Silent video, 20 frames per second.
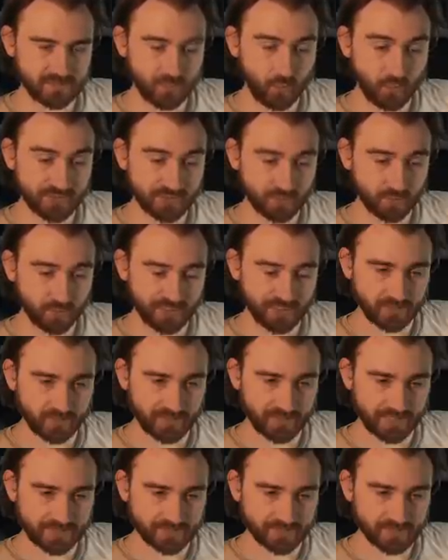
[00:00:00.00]
oh I should have
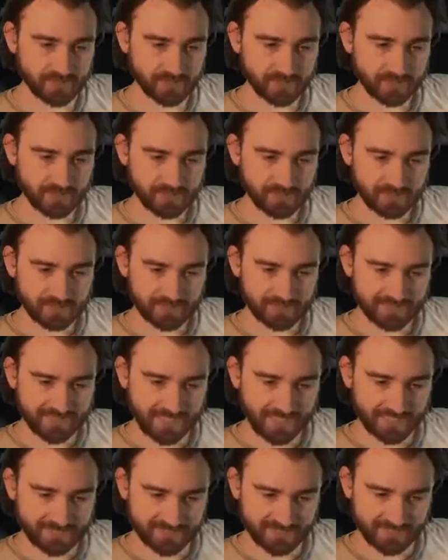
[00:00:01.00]
waited with that though.
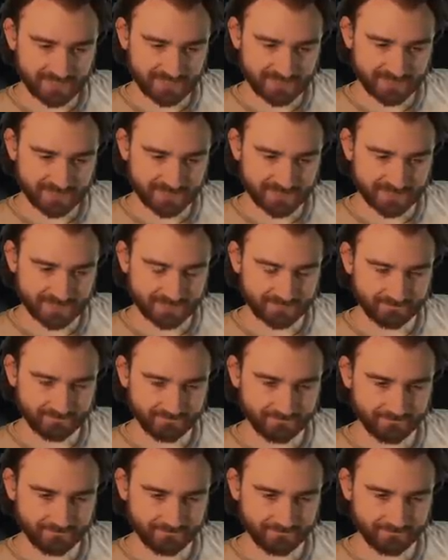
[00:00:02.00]
That is